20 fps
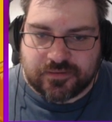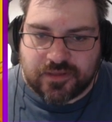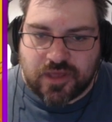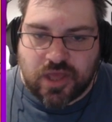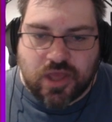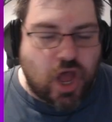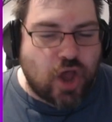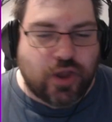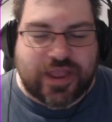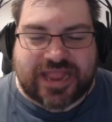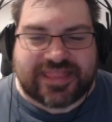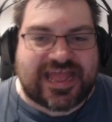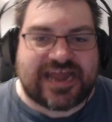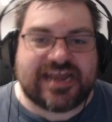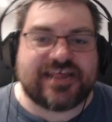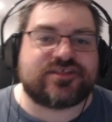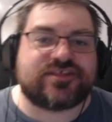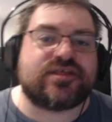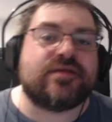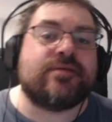Okay, that
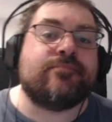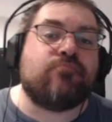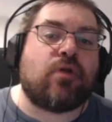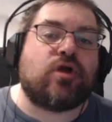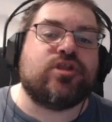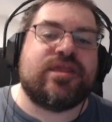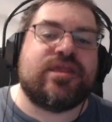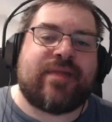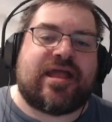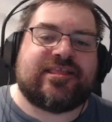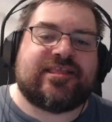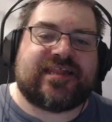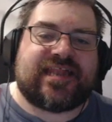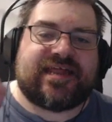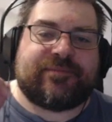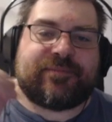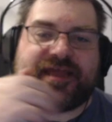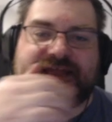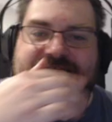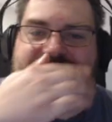is monumentally
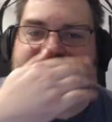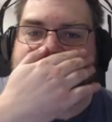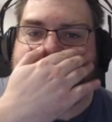big.